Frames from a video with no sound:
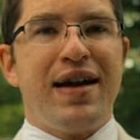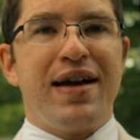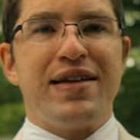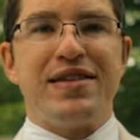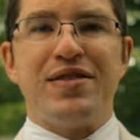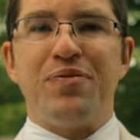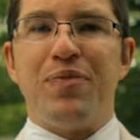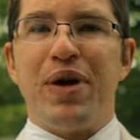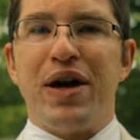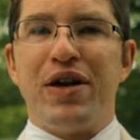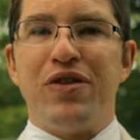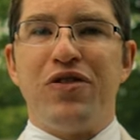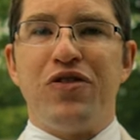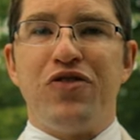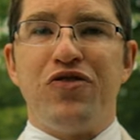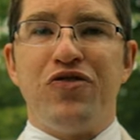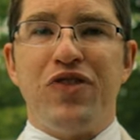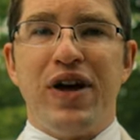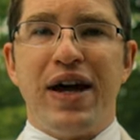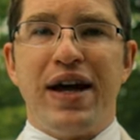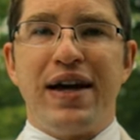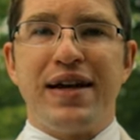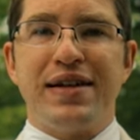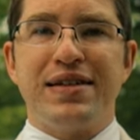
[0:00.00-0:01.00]
As a matter of
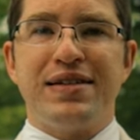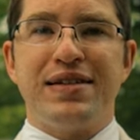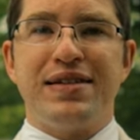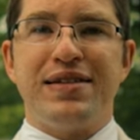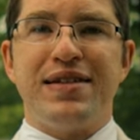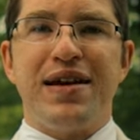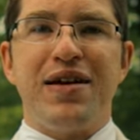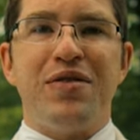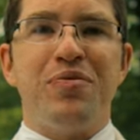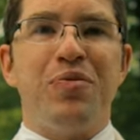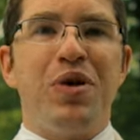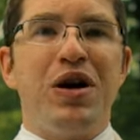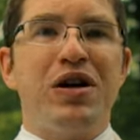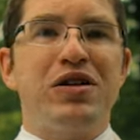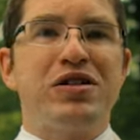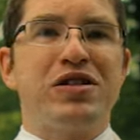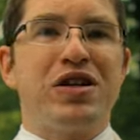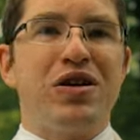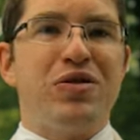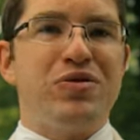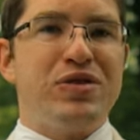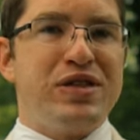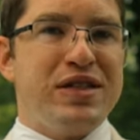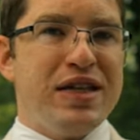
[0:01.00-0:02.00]
fact, Don
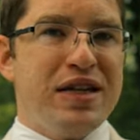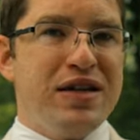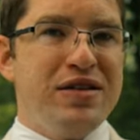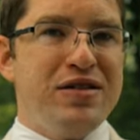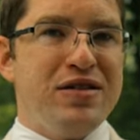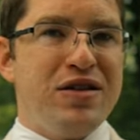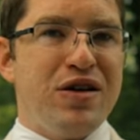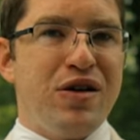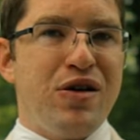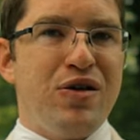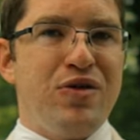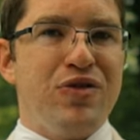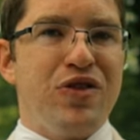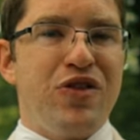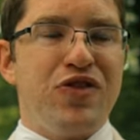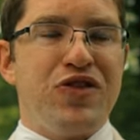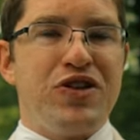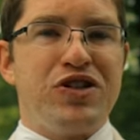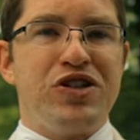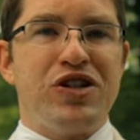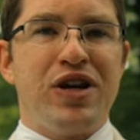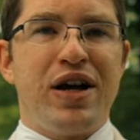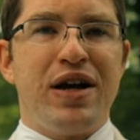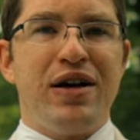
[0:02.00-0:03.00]
Bosco did know that
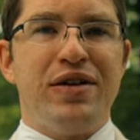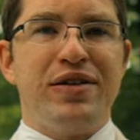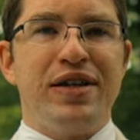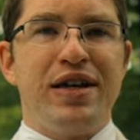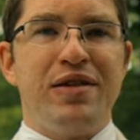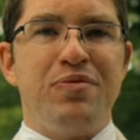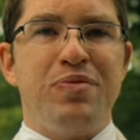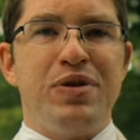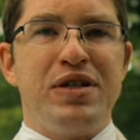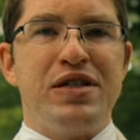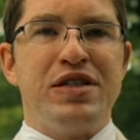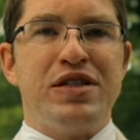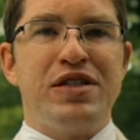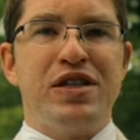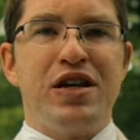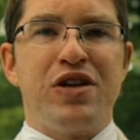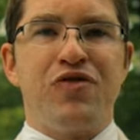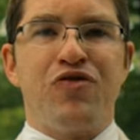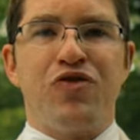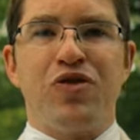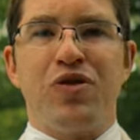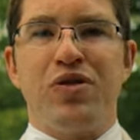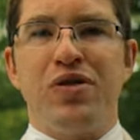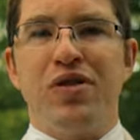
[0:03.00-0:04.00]
the child had been
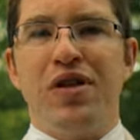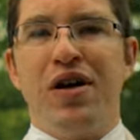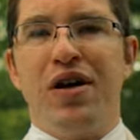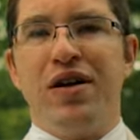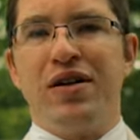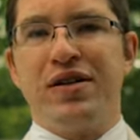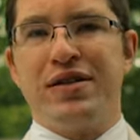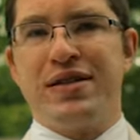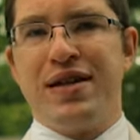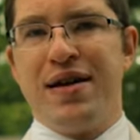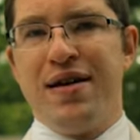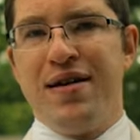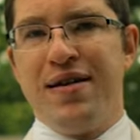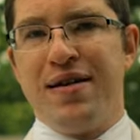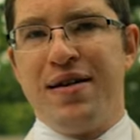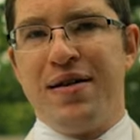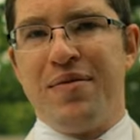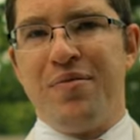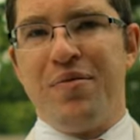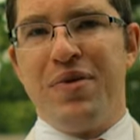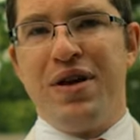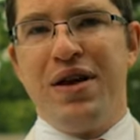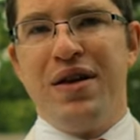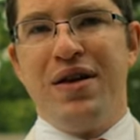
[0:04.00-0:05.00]
sick for a long
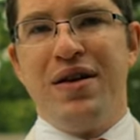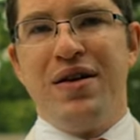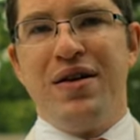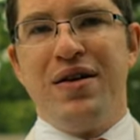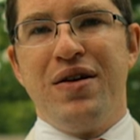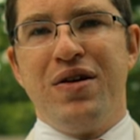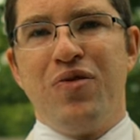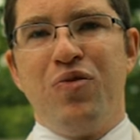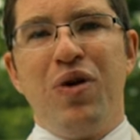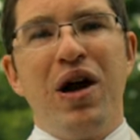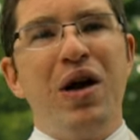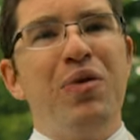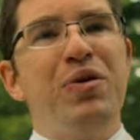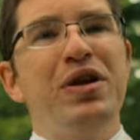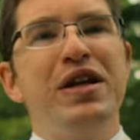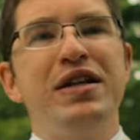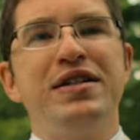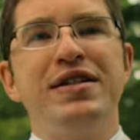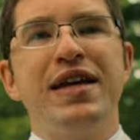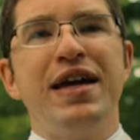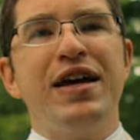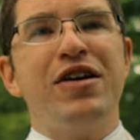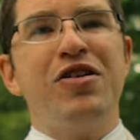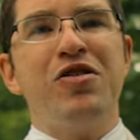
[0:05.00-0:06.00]
time. Why would
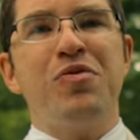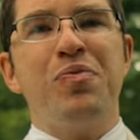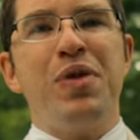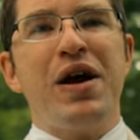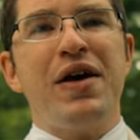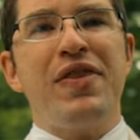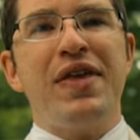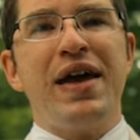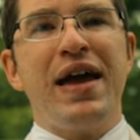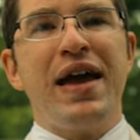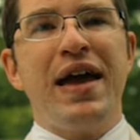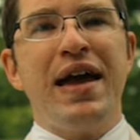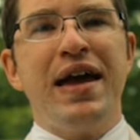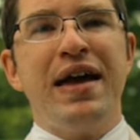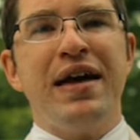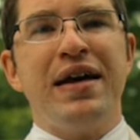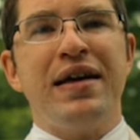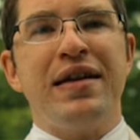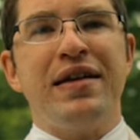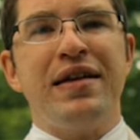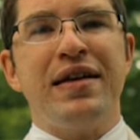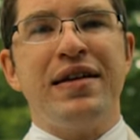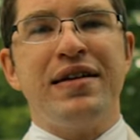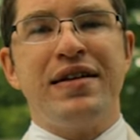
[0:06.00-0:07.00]
he take her by the
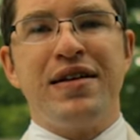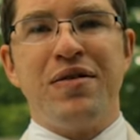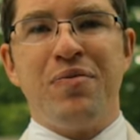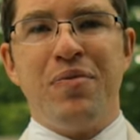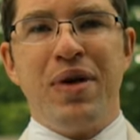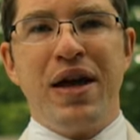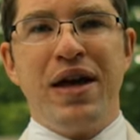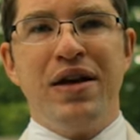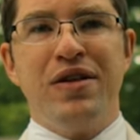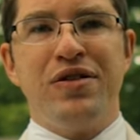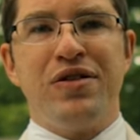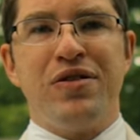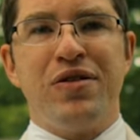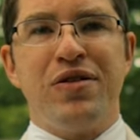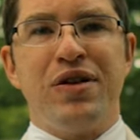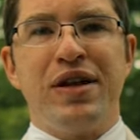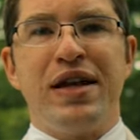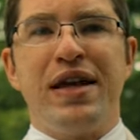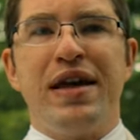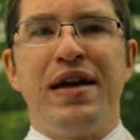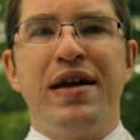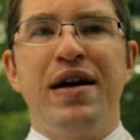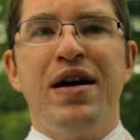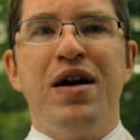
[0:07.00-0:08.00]
hand and command her
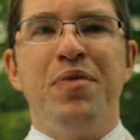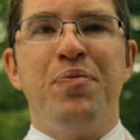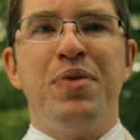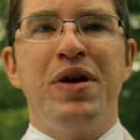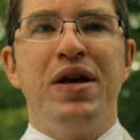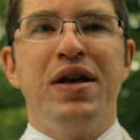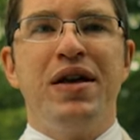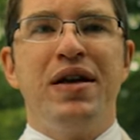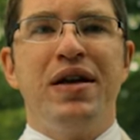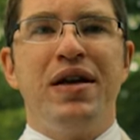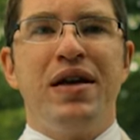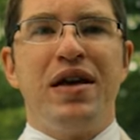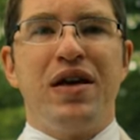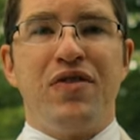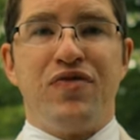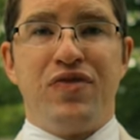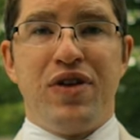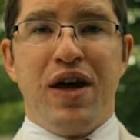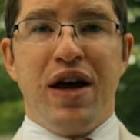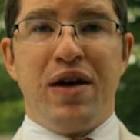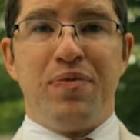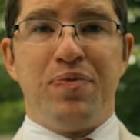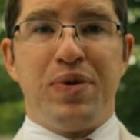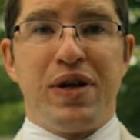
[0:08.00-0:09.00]
to get up,
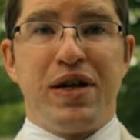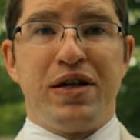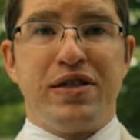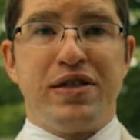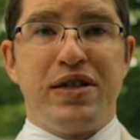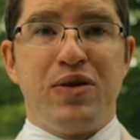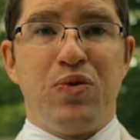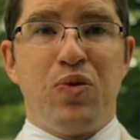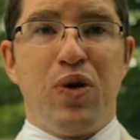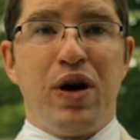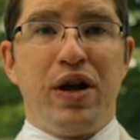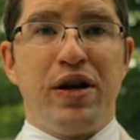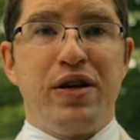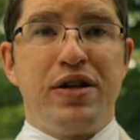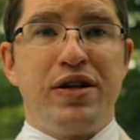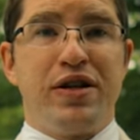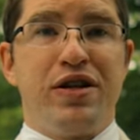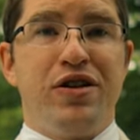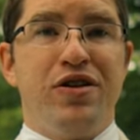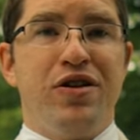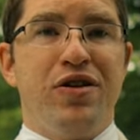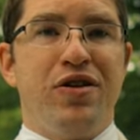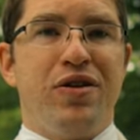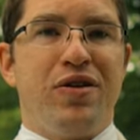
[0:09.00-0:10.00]
if not because he wanted to
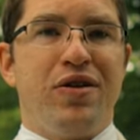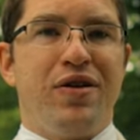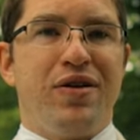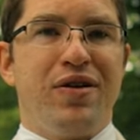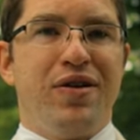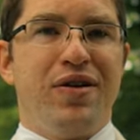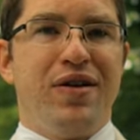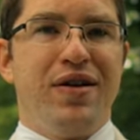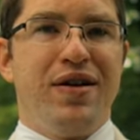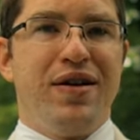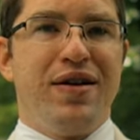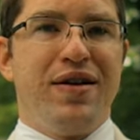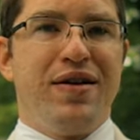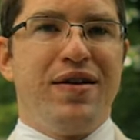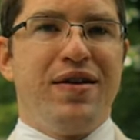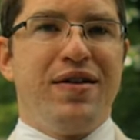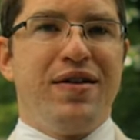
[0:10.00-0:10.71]
cure her?